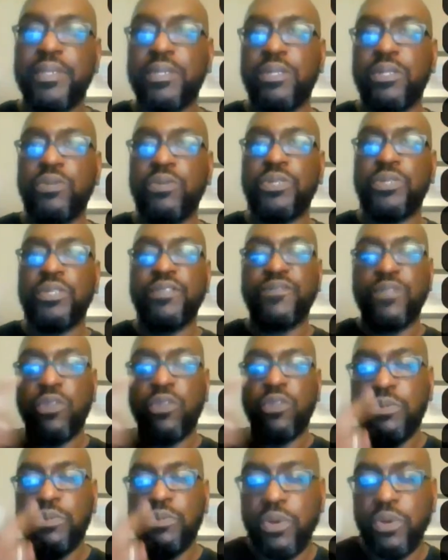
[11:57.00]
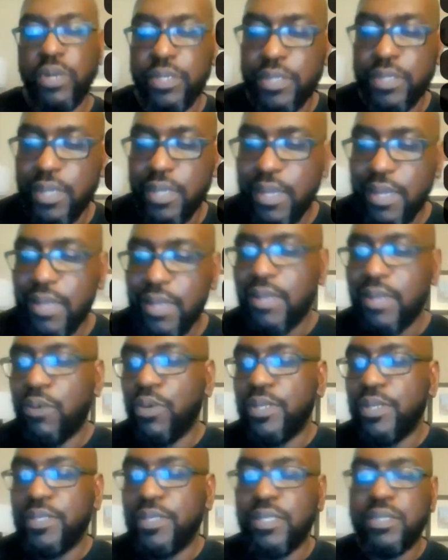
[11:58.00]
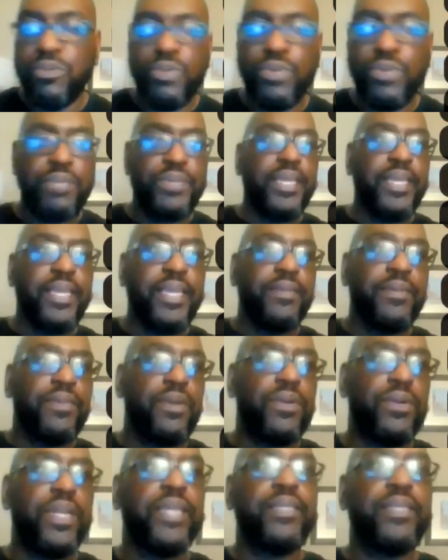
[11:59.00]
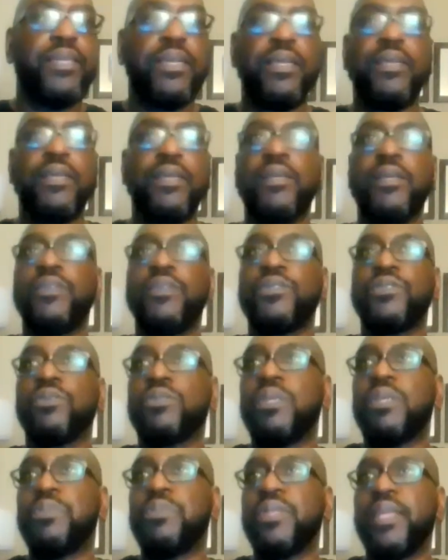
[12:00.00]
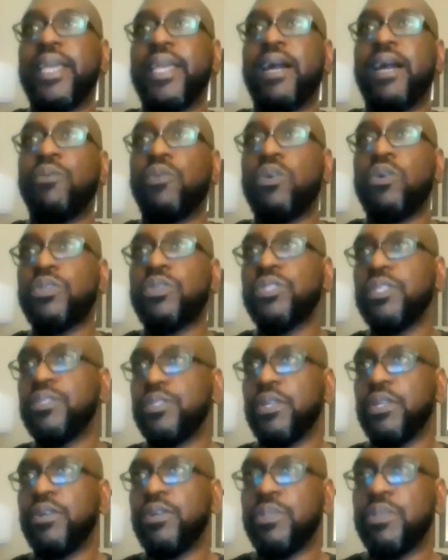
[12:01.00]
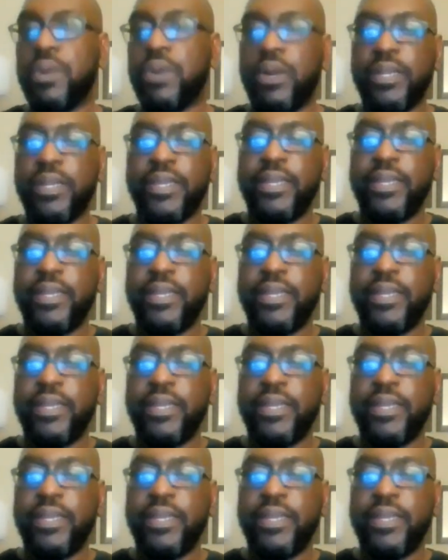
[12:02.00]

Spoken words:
solution for load boards. Now, what does this really mean? All right. So typically, how it works is there is a market